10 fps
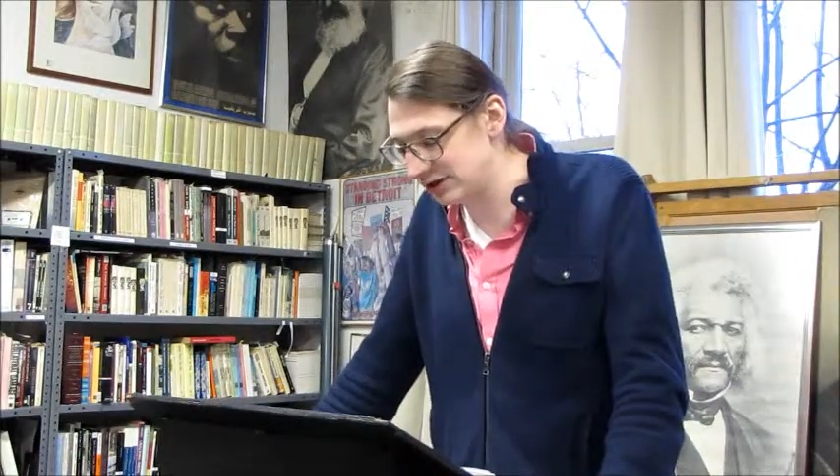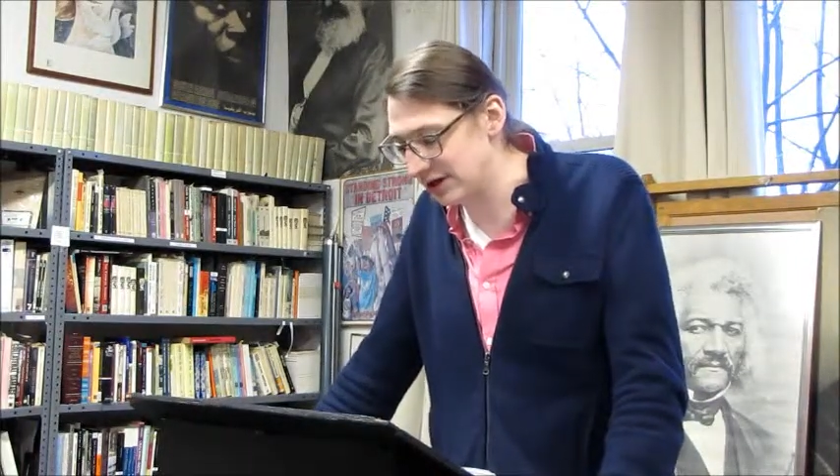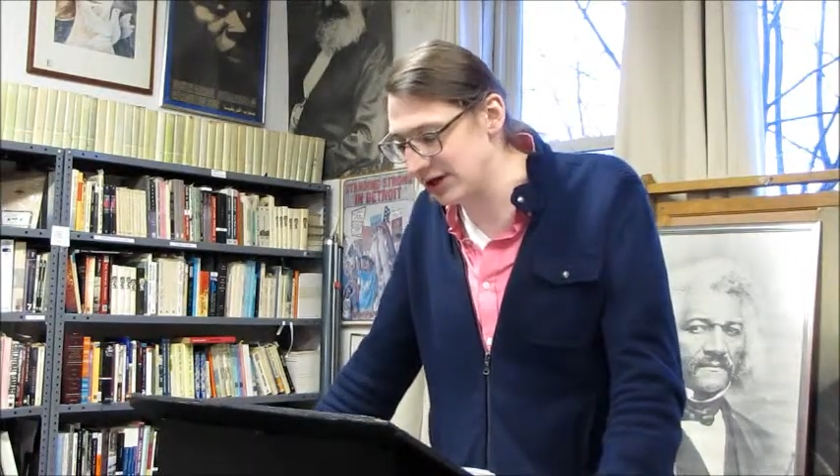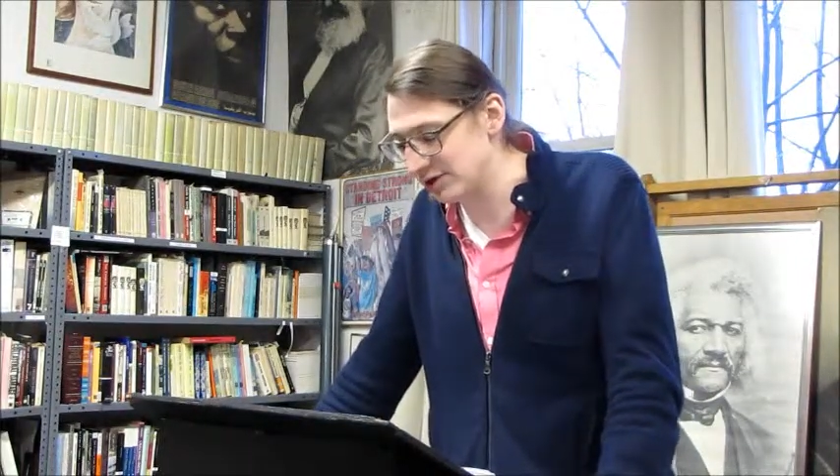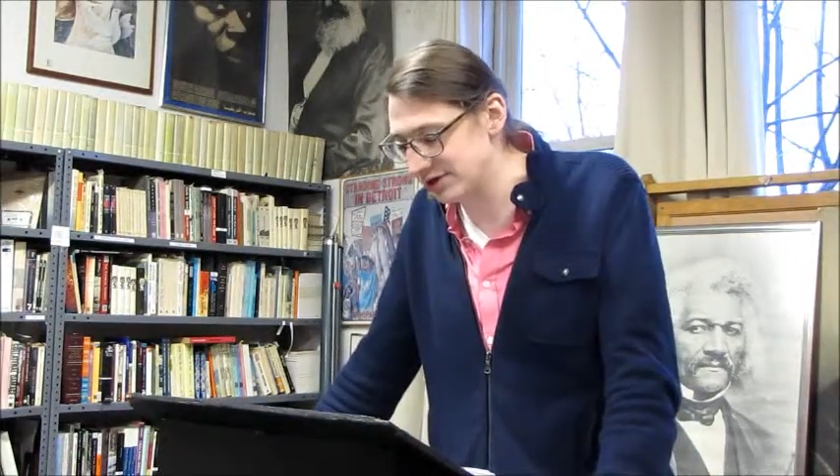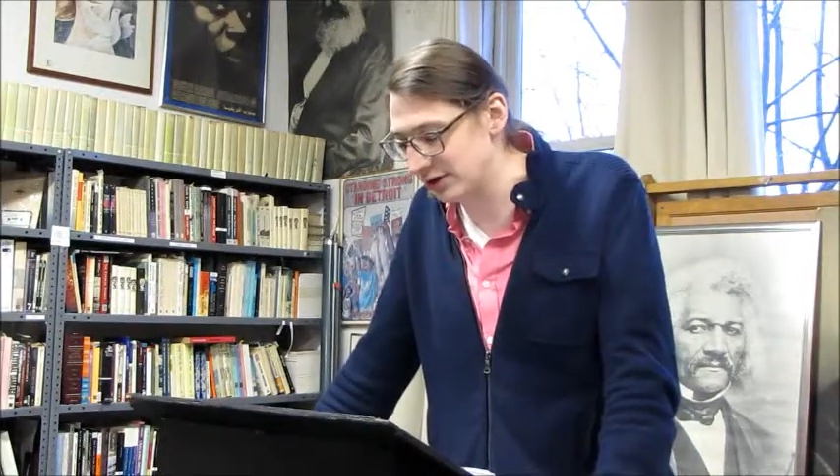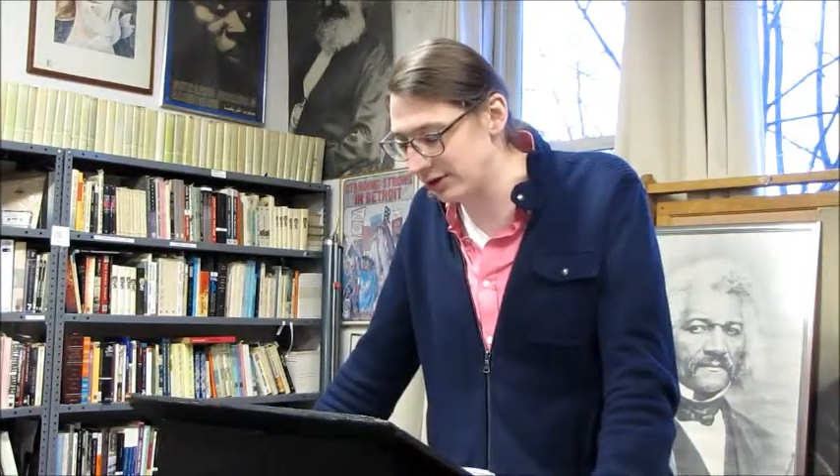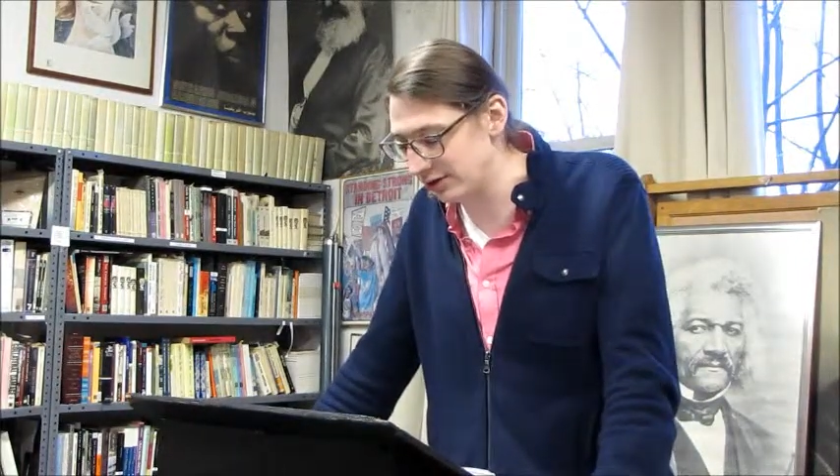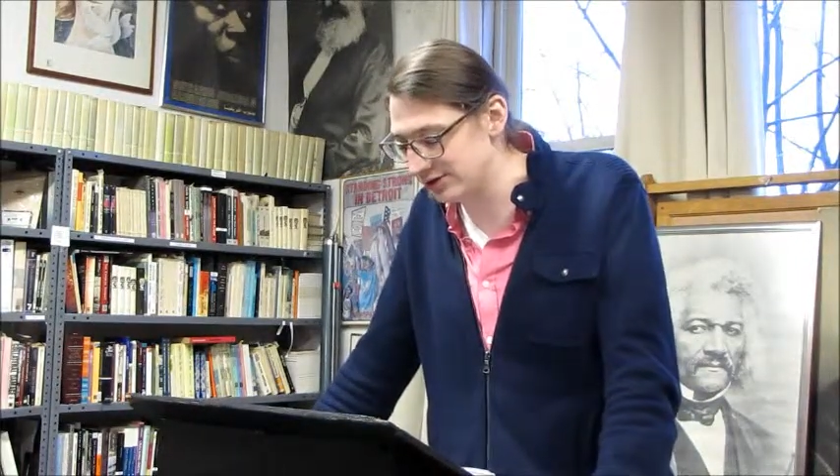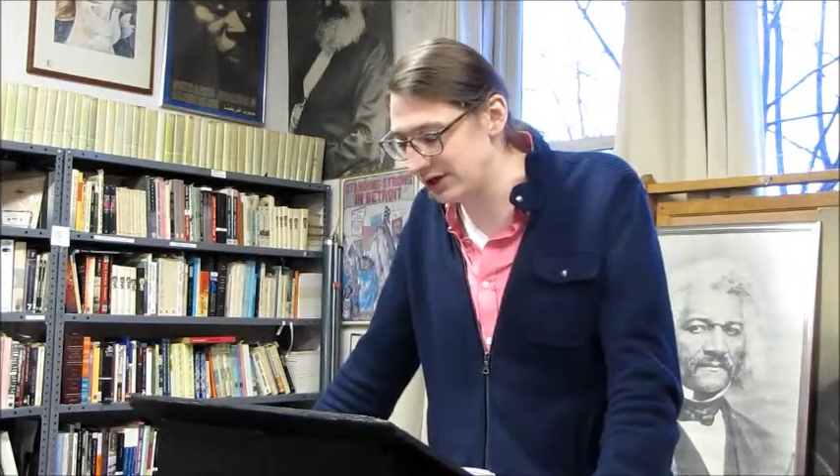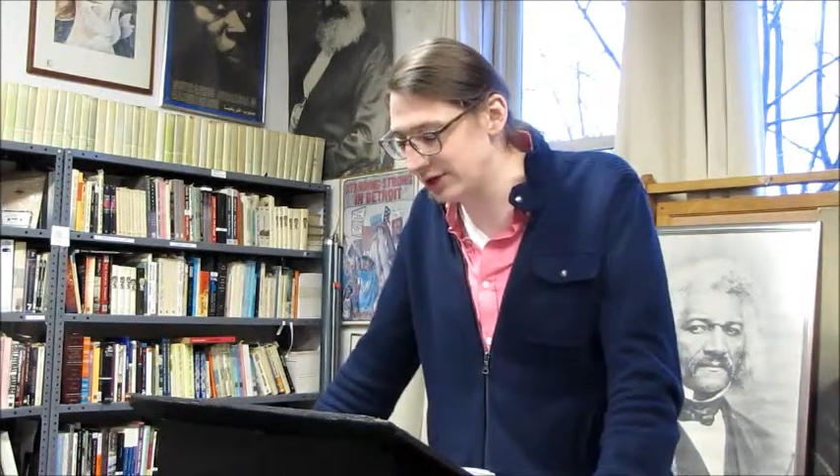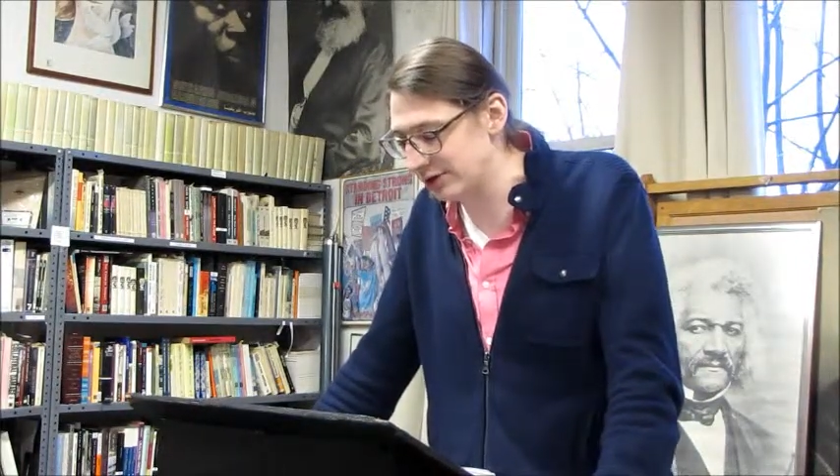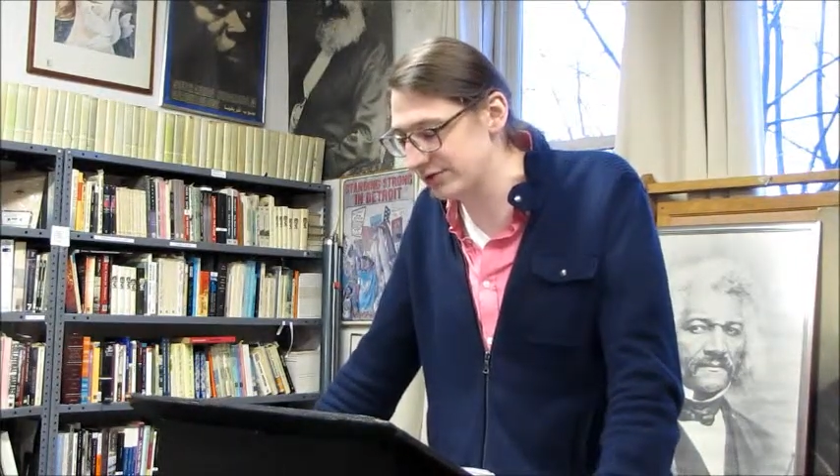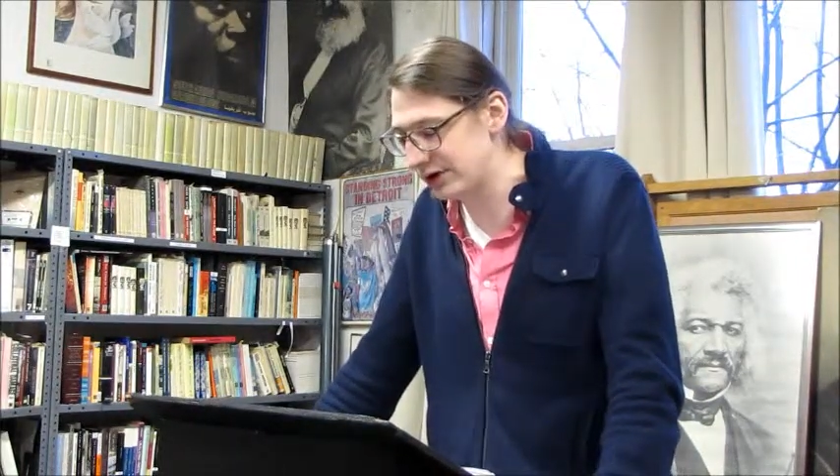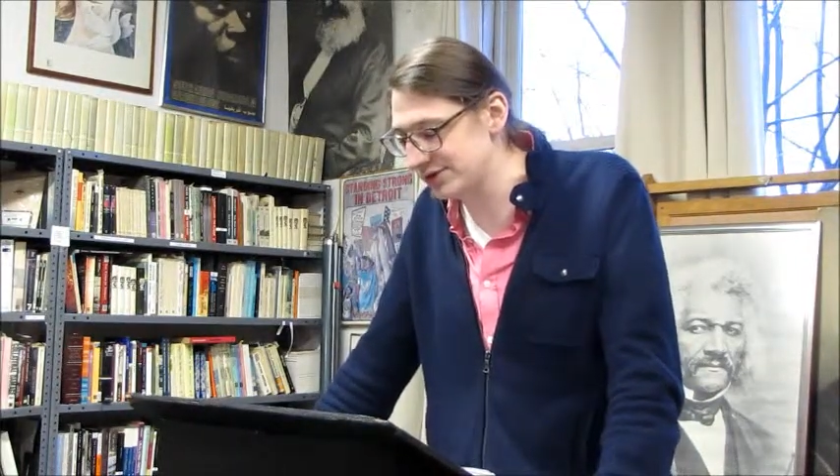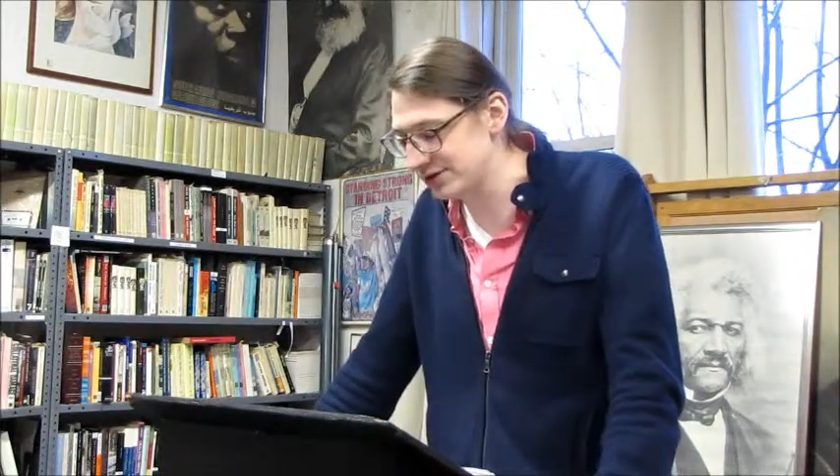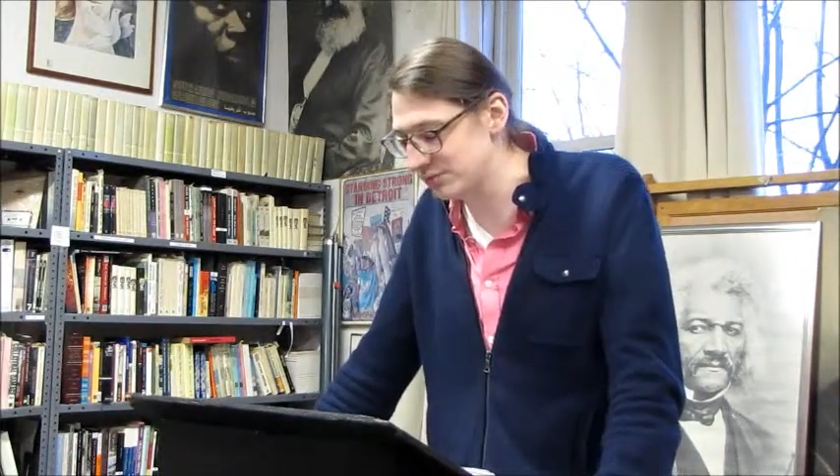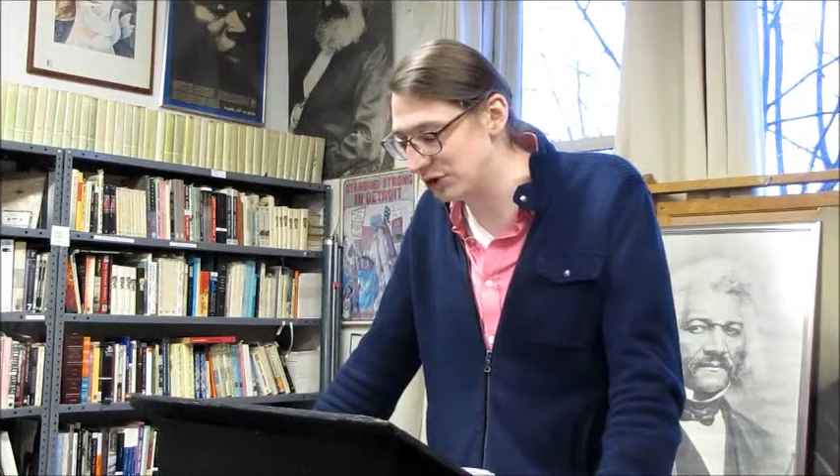Niles argues characterizes